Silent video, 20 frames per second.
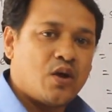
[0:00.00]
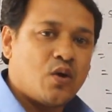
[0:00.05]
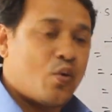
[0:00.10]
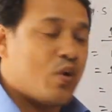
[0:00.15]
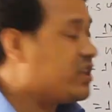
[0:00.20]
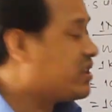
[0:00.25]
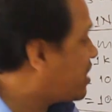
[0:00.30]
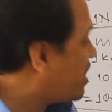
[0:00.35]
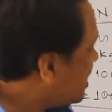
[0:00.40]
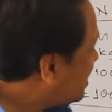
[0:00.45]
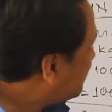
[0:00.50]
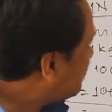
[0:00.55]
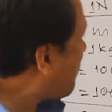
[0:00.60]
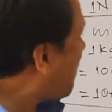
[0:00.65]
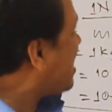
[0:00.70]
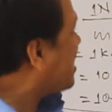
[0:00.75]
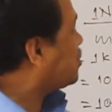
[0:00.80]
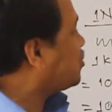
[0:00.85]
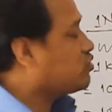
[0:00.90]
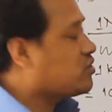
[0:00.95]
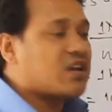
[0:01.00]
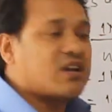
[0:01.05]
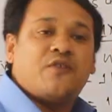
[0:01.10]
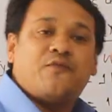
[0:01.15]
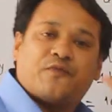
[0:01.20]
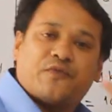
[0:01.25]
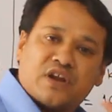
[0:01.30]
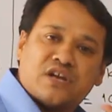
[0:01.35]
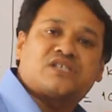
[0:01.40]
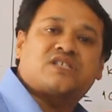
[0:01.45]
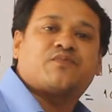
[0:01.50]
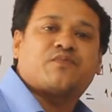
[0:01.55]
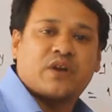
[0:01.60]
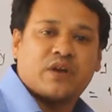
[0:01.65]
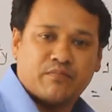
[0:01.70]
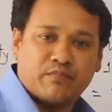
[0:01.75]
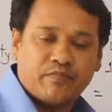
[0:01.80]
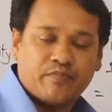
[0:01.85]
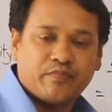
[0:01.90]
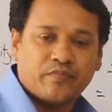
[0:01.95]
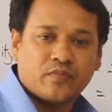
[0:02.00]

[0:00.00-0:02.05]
with respect to the reference frame.